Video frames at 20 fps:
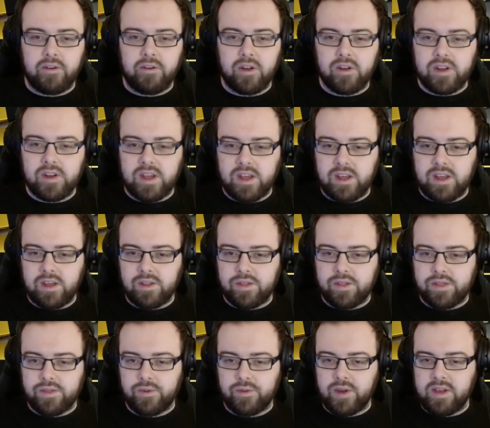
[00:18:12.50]
There are
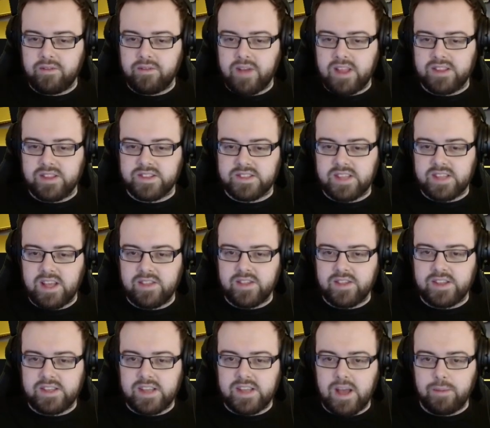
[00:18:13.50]
only 3 events
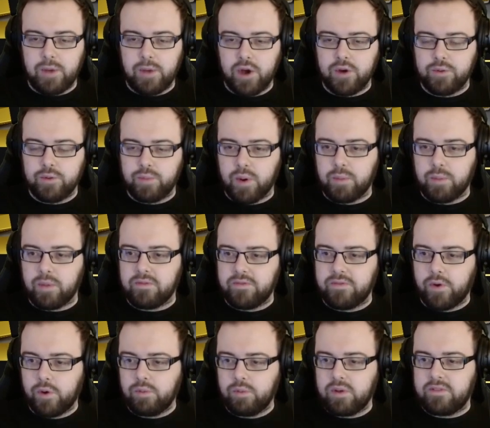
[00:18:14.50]
in the demo, but
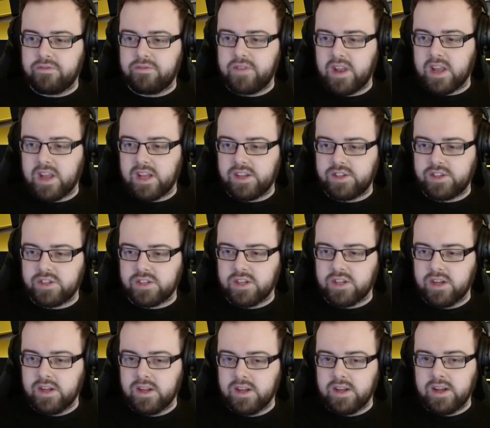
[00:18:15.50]
before we
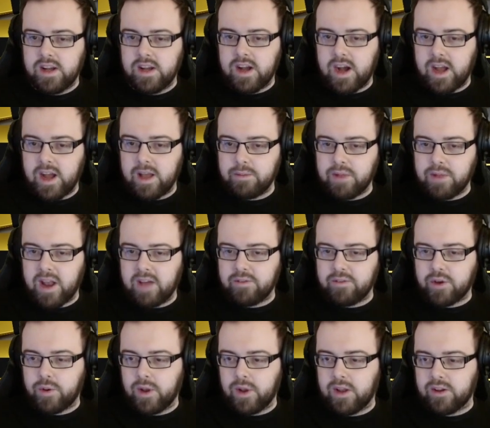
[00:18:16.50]
finish, I am going to
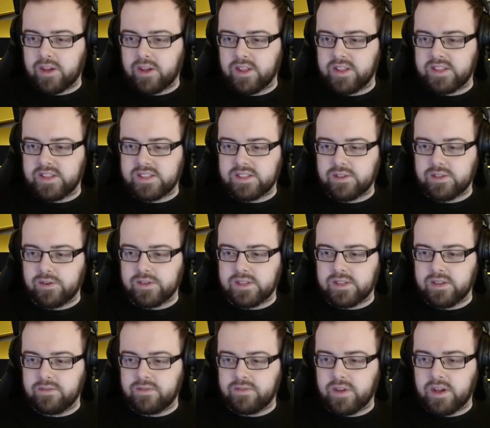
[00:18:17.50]
have a quick look at this
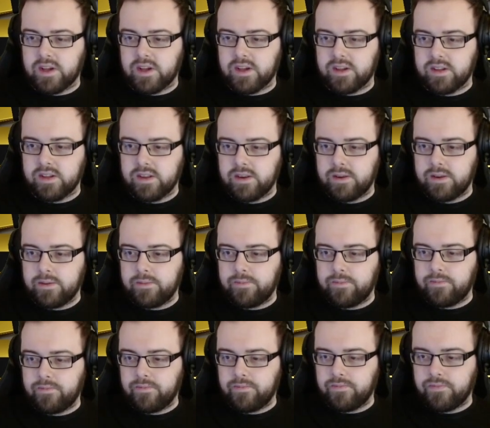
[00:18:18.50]
sort of... Oh,
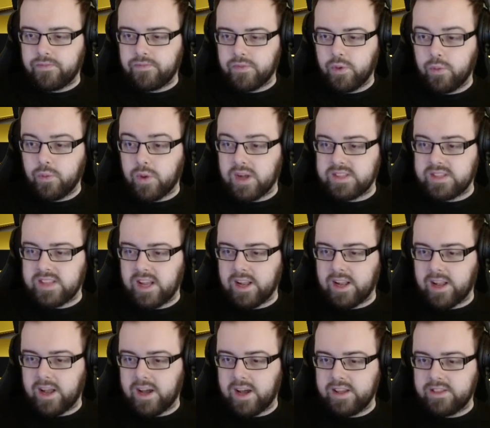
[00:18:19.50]
I
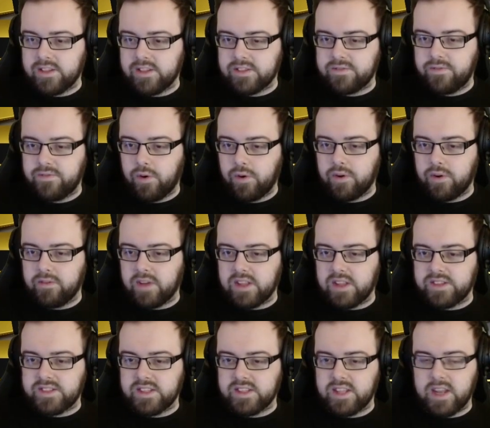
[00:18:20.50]
tell a lie. There's 4
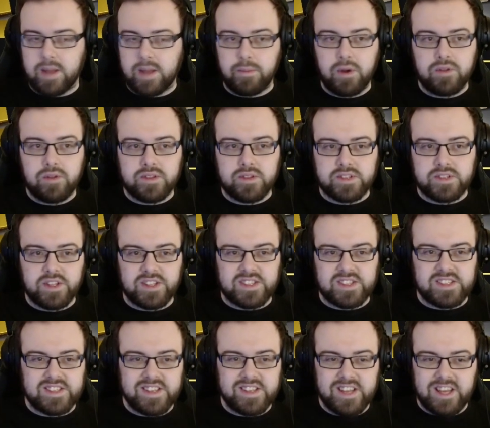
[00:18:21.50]
events in the demo. There's
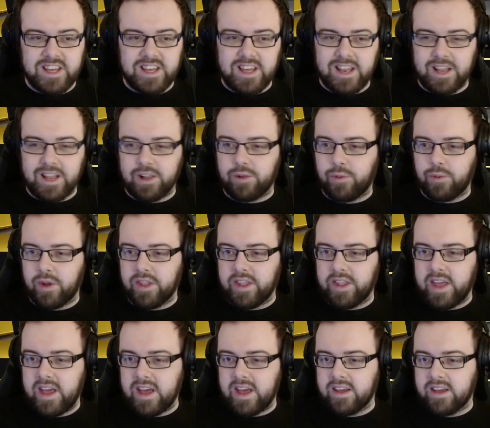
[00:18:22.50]
another sneaky little
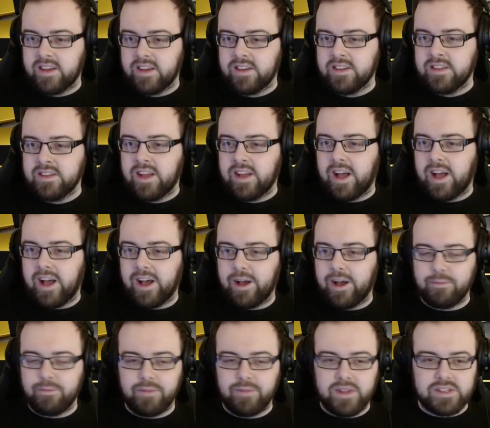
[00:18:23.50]
one there.
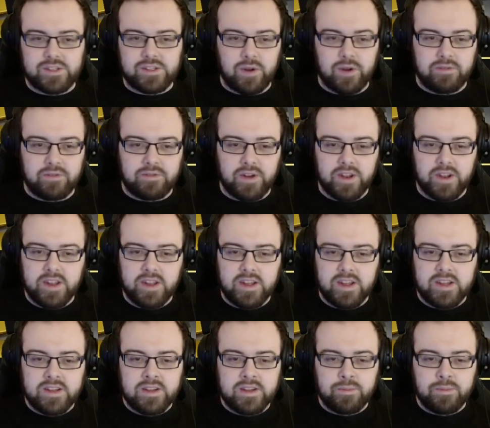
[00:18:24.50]
That's quite fun.
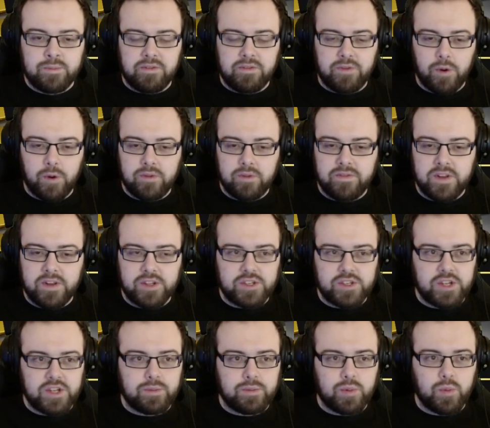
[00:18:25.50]
Before we
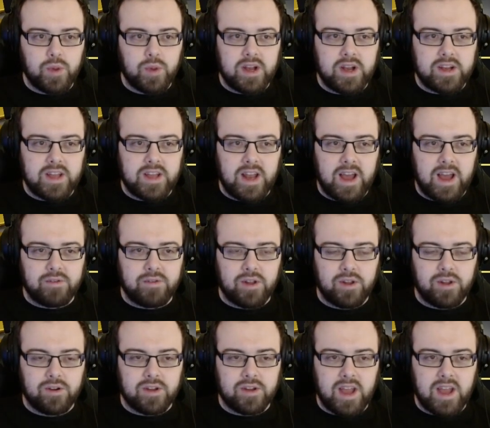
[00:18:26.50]
finish up, we are going to
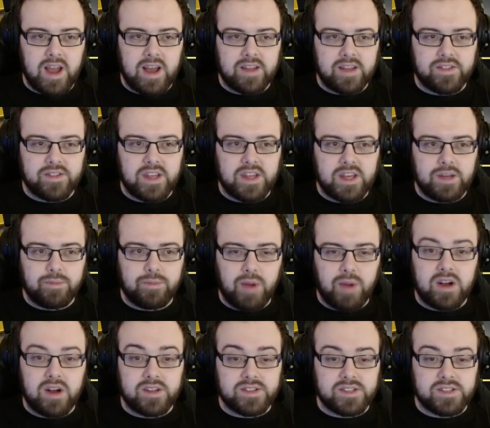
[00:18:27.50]
have a look at the
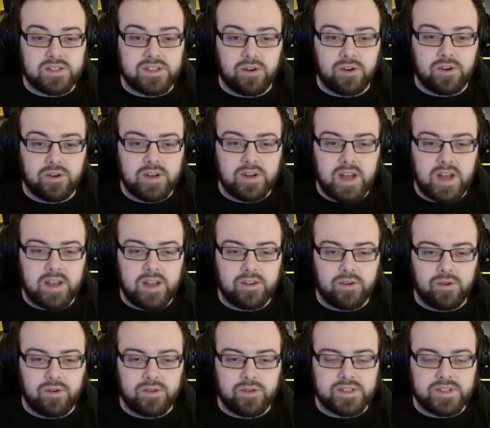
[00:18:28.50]
parts store and